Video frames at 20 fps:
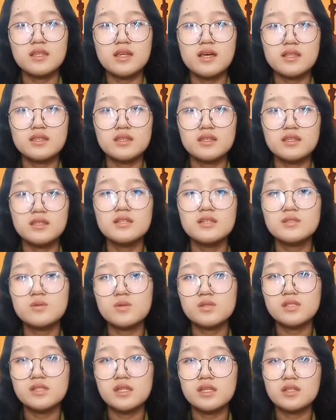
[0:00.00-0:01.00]
that this
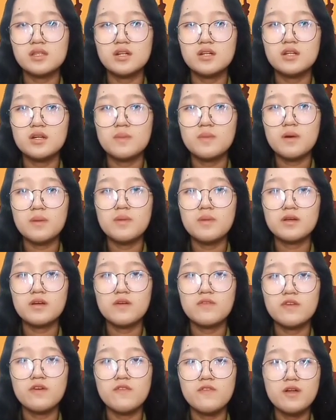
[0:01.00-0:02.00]
is the Third Republic
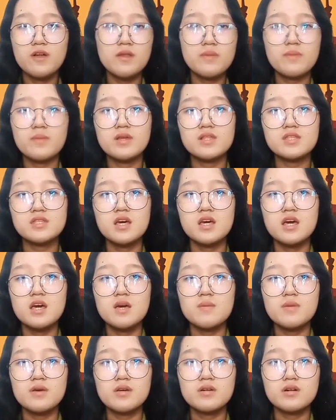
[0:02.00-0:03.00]
of the Philippines
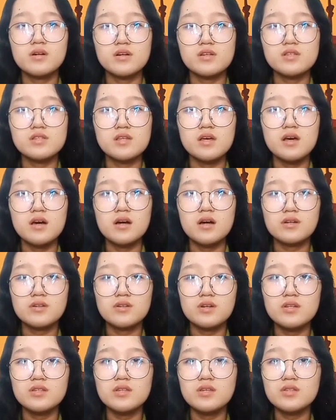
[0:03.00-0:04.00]
because
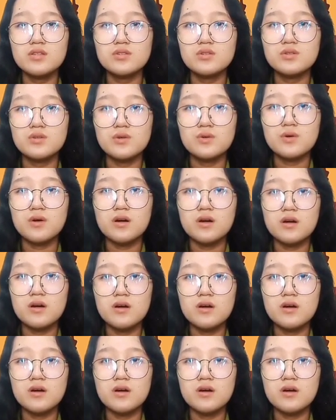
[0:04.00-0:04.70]
according to